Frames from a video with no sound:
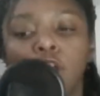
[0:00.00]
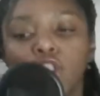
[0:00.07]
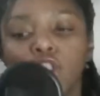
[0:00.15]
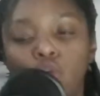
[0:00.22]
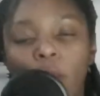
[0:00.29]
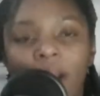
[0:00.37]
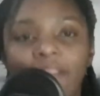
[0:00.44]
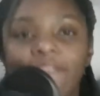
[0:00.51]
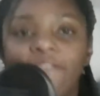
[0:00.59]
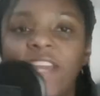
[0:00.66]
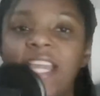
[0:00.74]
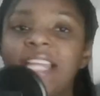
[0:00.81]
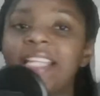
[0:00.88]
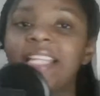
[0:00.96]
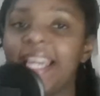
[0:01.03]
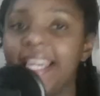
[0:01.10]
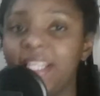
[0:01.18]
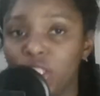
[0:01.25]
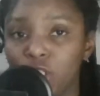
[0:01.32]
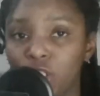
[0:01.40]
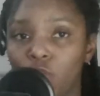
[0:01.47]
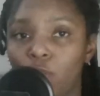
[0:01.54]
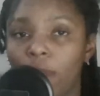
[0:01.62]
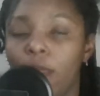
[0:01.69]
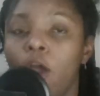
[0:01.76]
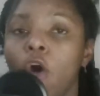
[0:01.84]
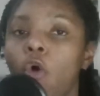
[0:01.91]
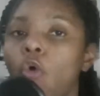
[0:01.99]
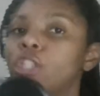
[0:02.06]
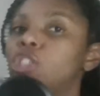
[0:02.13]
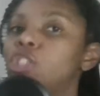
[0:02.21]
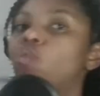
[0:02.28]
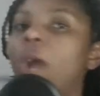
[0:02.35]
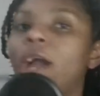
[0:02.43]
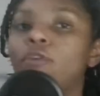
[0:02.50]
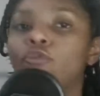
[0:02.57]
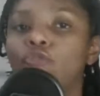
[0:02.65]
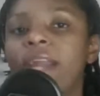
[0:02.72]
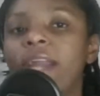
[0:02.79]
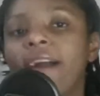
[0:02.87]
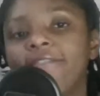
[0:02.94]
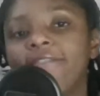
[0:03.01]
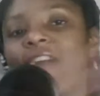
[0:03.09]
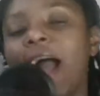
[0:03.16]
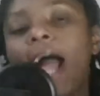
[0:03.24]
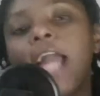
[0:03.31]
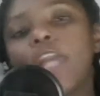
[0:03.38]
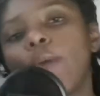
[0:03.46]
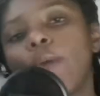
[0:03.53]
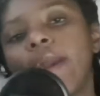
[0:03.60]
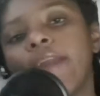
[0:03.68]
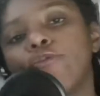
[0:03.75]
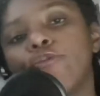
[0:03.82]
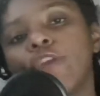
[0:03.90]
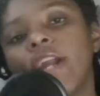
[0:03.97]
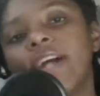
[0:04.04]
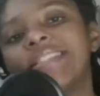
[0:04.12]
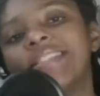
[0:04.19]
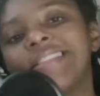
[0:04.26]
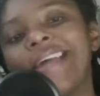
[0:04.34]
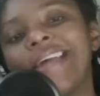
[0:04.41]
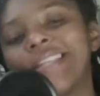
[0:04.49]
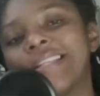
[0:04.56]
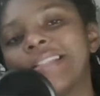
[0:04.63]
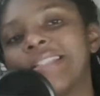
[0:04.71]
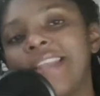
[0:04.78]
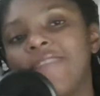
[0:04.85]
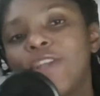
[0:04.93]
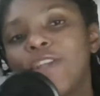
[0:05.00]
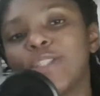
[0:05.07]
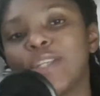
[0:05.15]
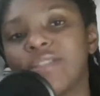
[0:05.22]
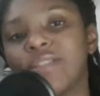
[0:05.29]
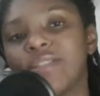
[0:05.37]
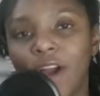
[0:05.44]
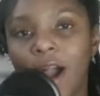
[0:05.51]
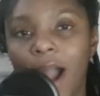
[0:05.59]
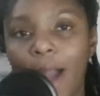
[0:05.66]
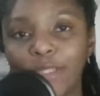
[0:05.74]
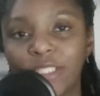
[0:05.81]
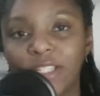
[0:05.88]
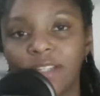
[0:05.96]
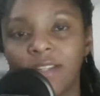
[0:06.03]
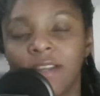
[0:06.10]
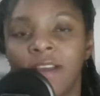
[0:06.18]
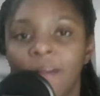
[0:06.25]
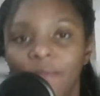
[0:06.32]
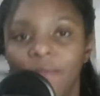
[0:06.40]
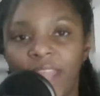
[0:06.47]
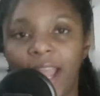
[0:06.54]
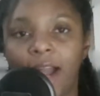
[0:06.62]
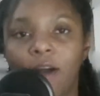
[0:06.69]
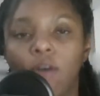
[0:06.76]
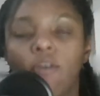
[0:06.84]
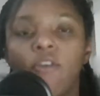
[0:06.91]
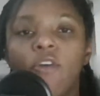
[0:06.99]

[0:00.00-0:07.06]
do I feed into it, or do I reevaluate and reassess and see if there's another option? Now,